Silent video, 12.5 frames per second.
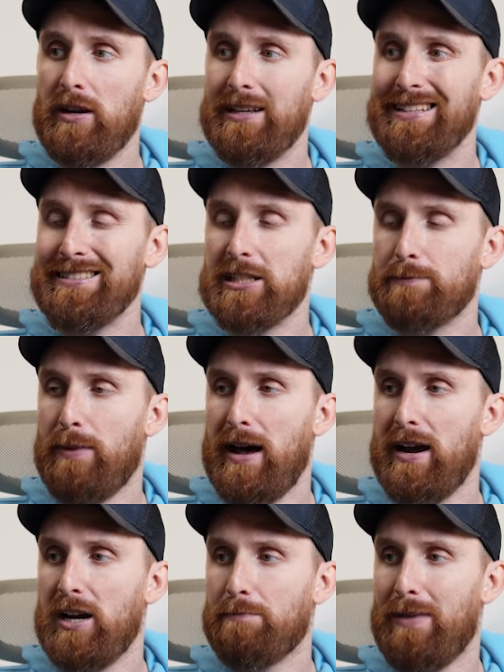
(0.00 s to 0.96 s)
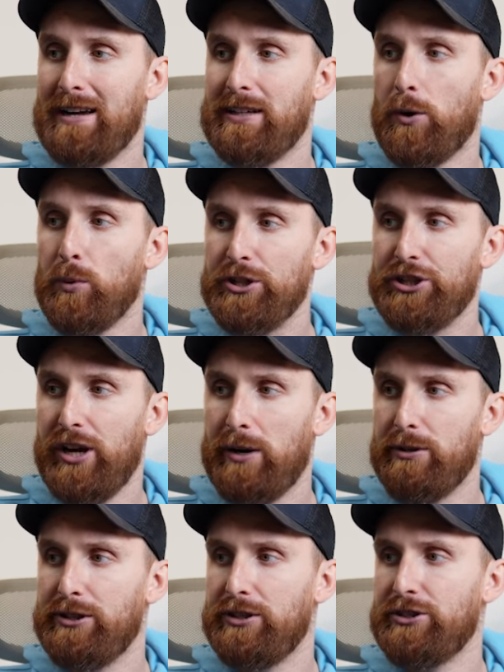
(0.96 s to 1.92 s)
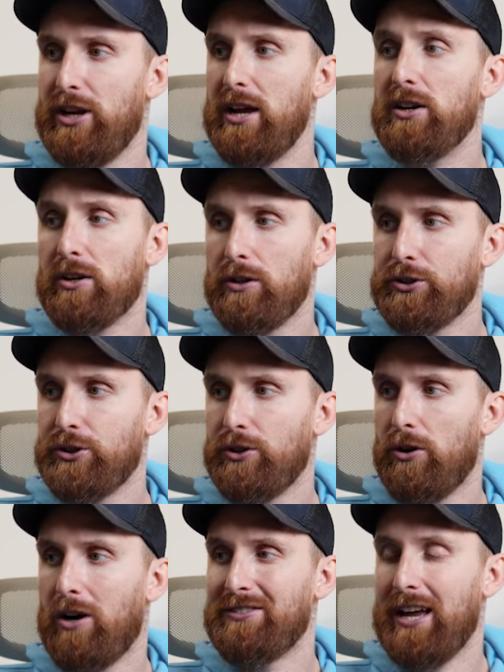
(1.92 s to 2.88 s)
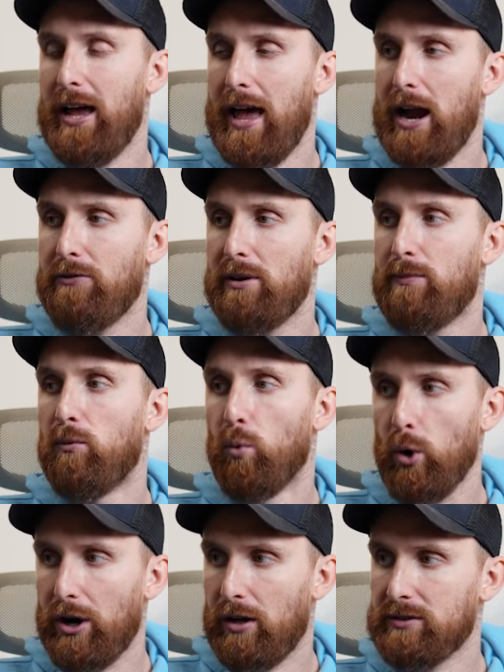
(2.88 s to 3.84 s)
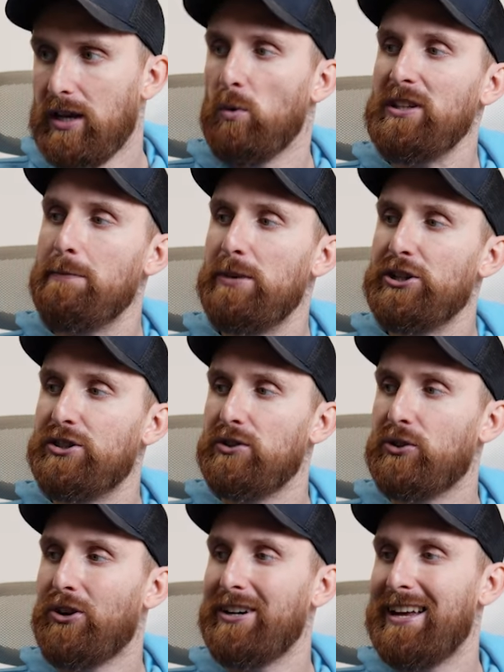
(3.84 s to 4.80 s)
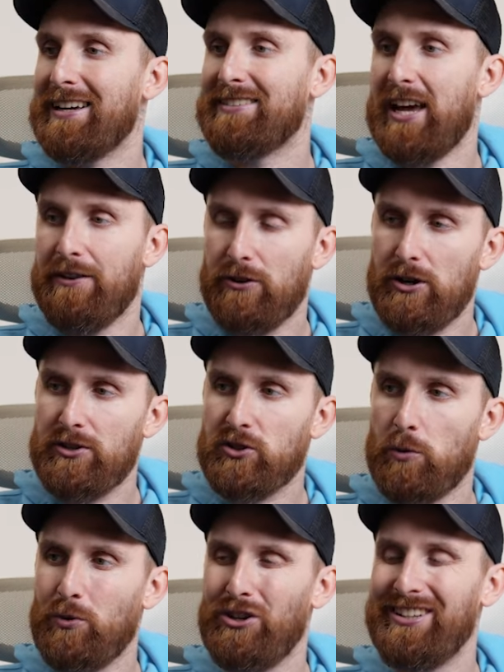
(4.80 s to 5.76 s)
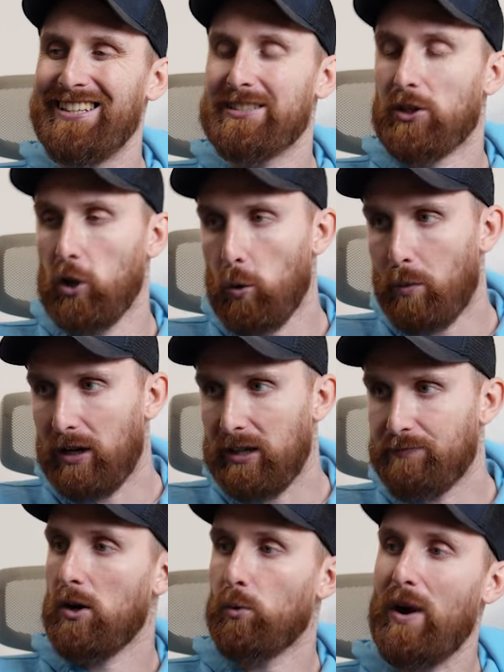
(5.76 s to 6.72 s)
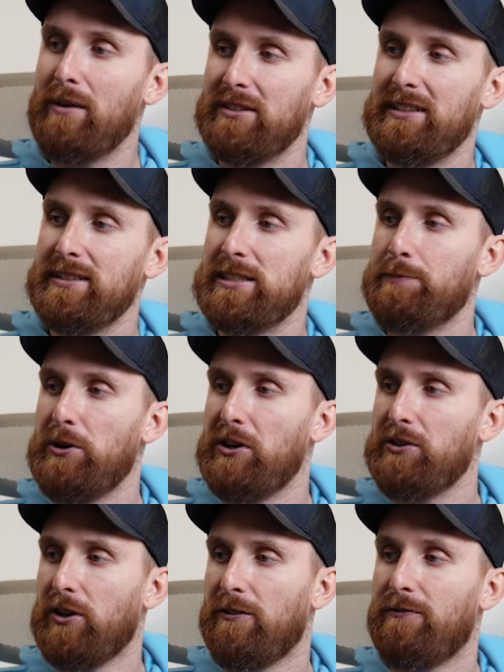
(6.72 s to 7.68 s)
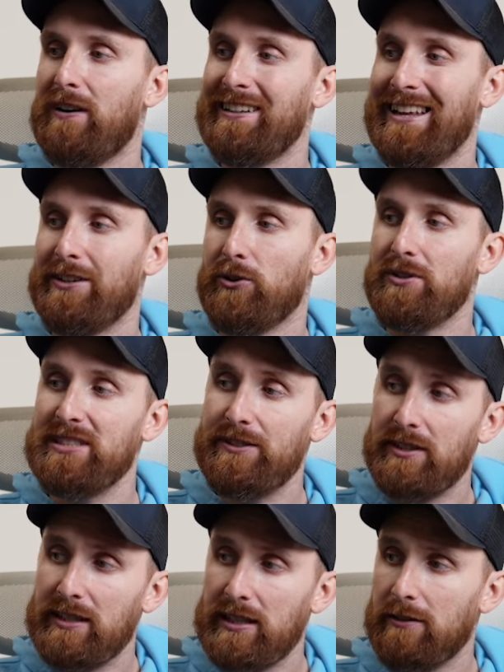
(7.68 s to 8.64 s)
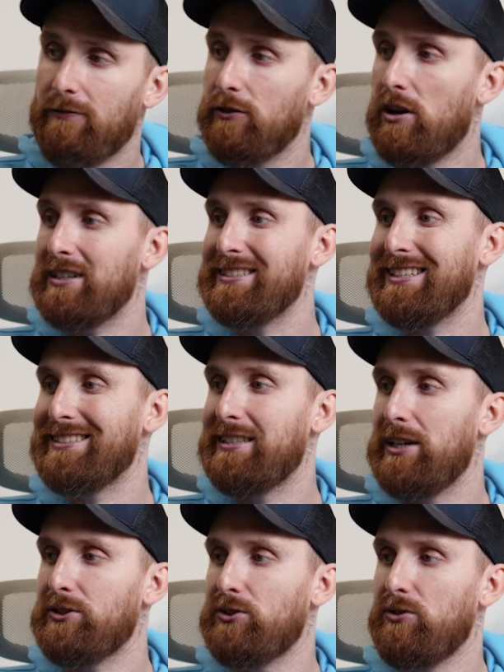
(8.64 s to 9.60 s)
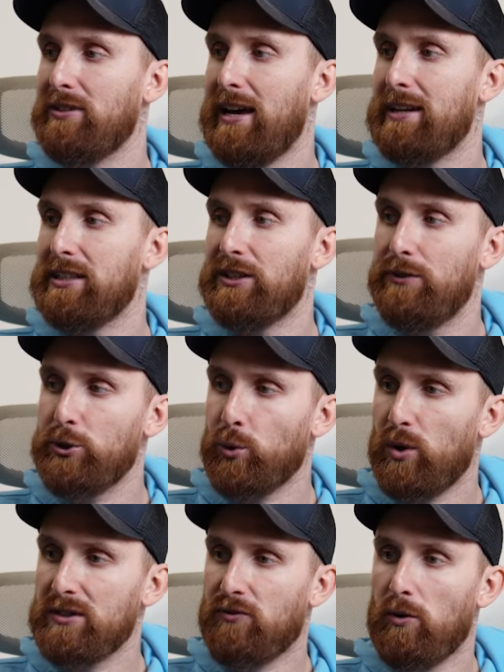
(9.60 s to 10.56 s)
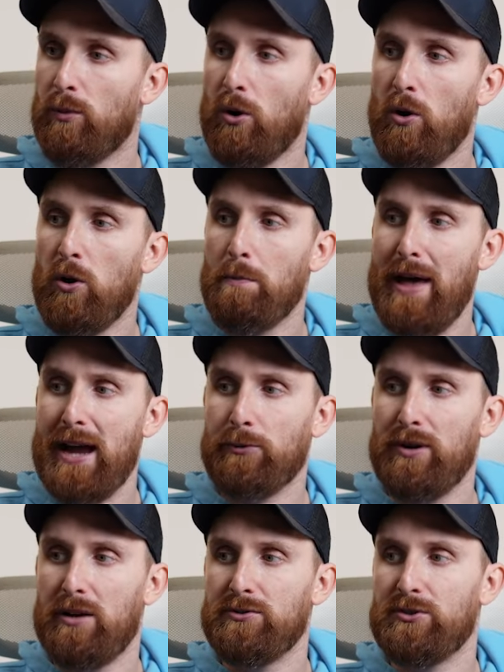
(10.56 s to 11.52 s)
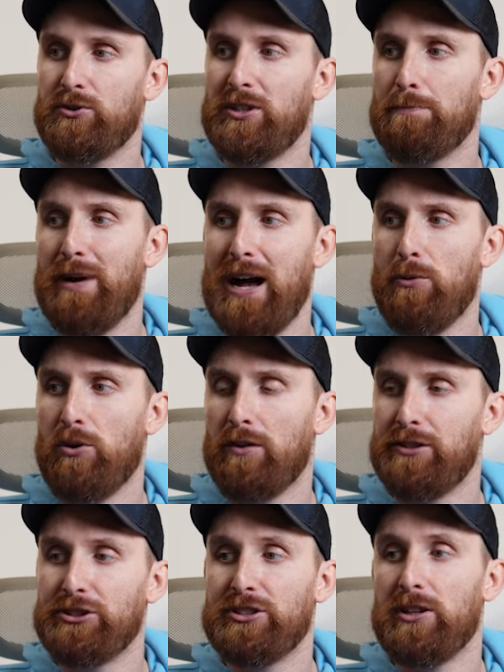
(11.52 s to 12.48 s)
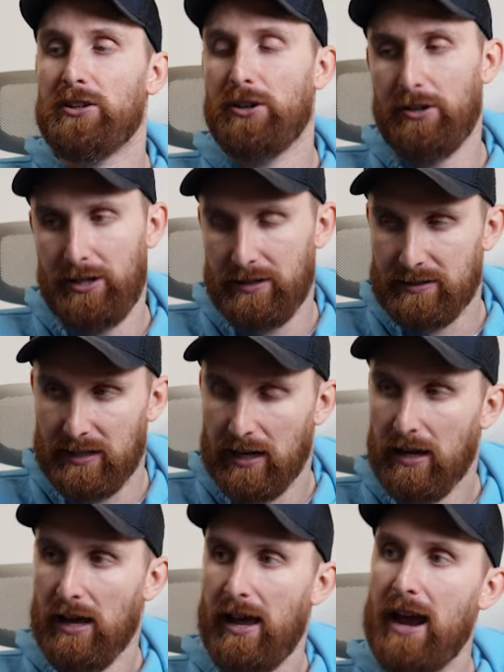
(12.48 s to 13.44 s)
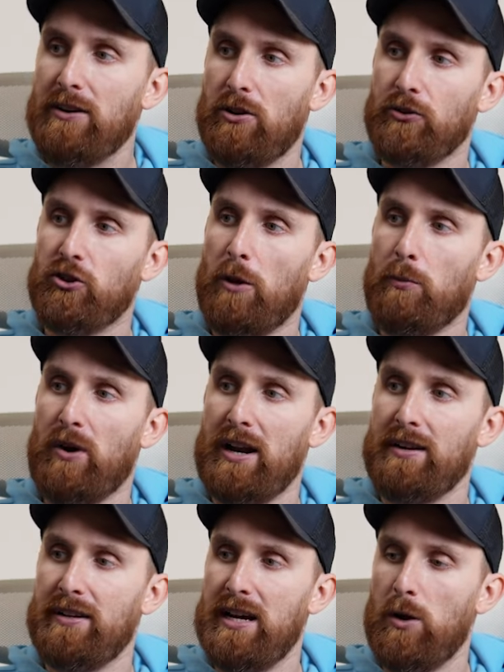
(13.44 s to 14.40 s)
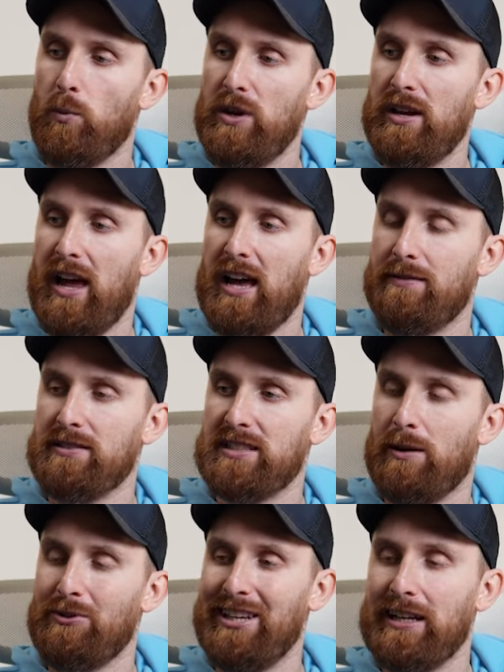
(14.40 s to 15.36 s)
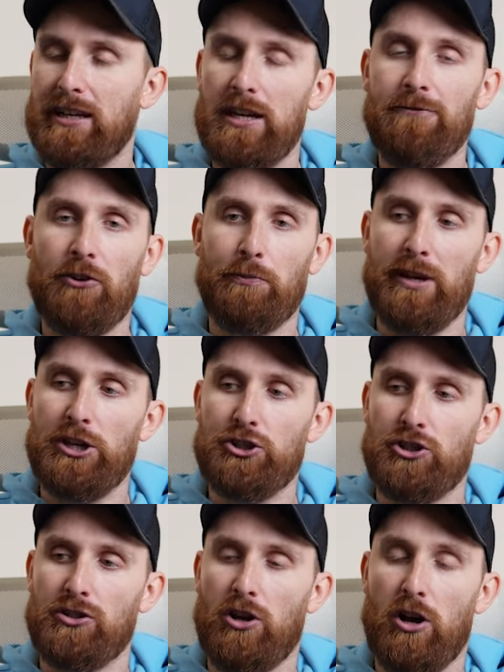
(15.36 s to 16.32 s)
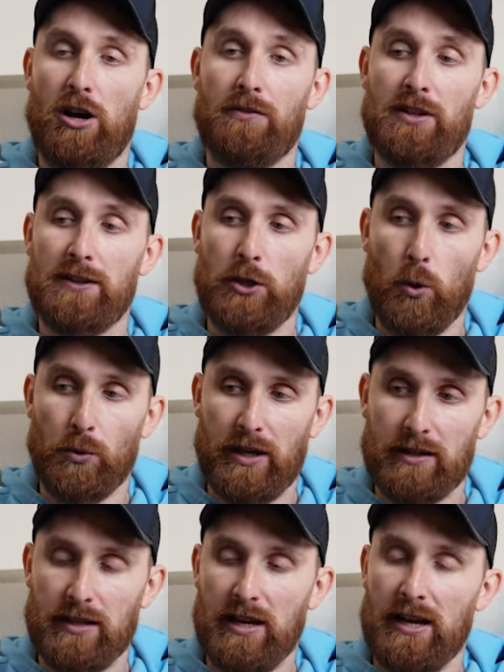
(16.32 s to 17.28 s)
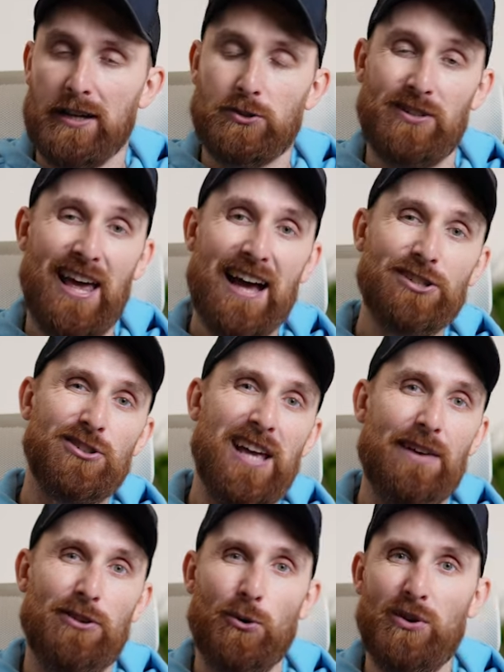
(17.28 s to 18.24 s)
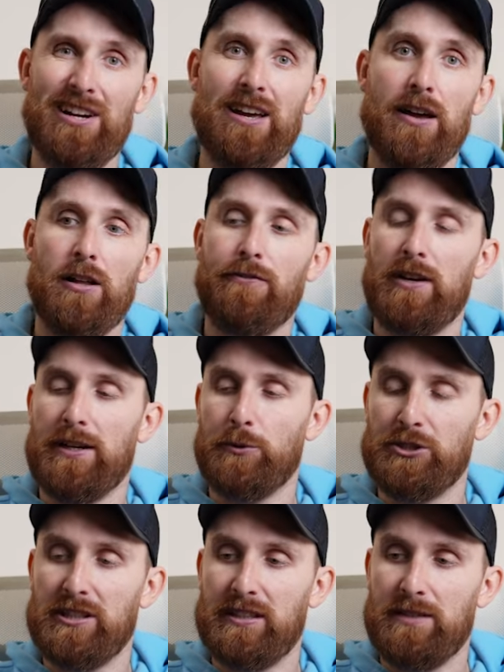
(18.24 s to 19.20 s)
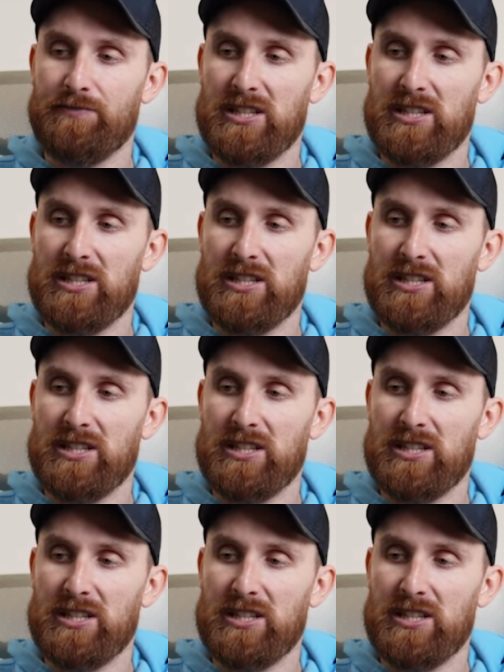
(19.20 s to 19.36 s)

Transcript: Coin is inspired by the rich heritage and culture of the Arab world, with a mission to connect diverse communities globally. Grounded in the spirit of fun and inclusivity, Floos seeks to unite individuals from all backgrounds to the power of digital currency. And on top right here, we have some of the key information of the token. So they actually have a really healthy liquidity.